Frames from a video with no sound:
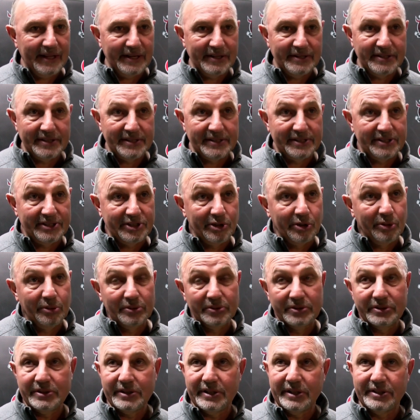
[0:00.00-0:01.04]
just
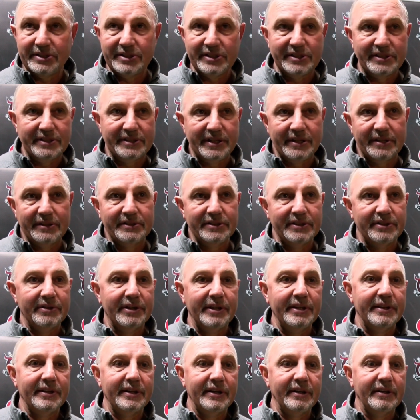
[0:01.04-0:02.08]
shows. It just tells you
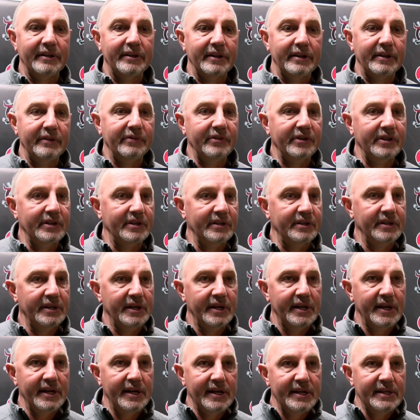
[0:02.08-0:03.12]
right there that if you
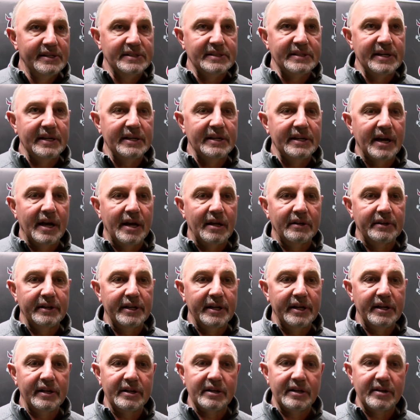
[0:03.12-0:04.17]
stay dialed
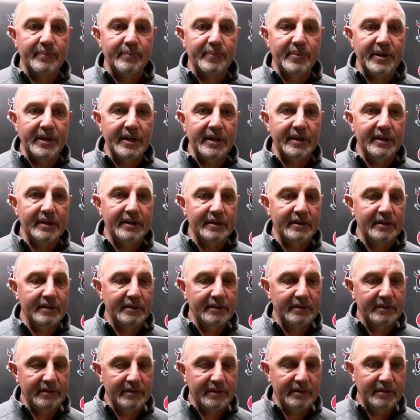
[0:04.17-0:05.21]
in and compete and
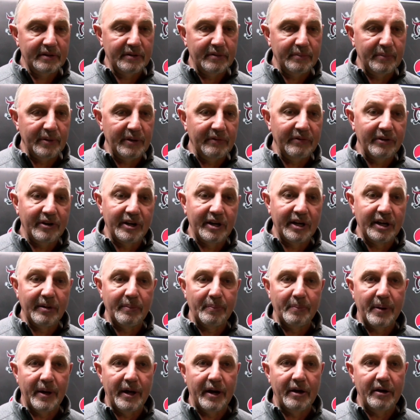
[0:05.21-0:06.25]
be very
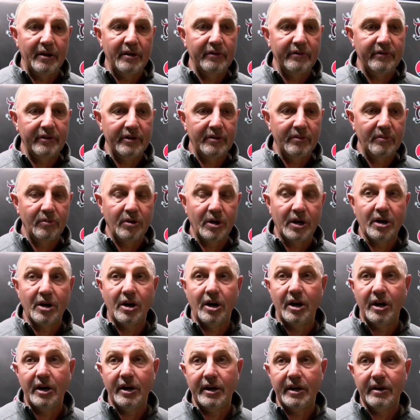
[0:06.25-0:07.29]
competitive and work
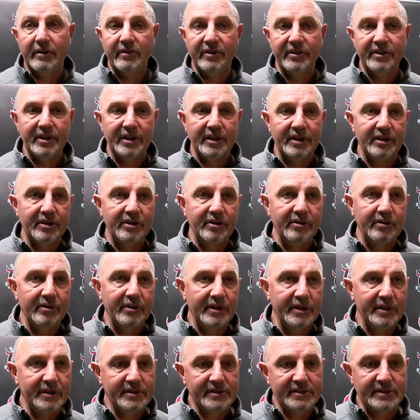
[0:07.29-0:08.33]
hard at everything you do,
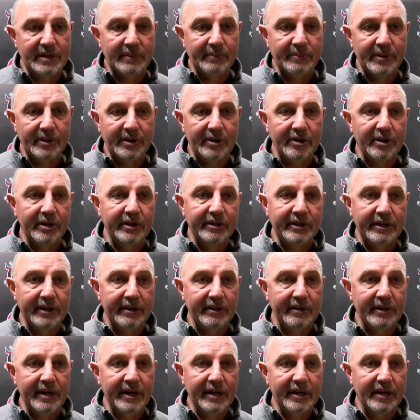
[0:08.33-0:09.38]
that something good at the
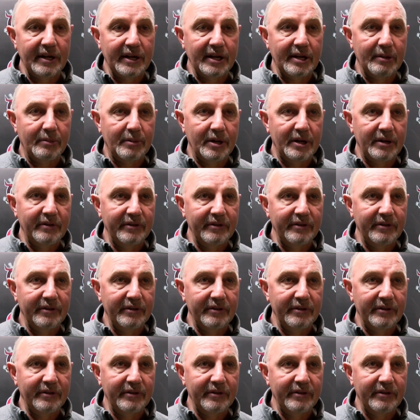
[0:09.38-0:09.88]
end of the day can come out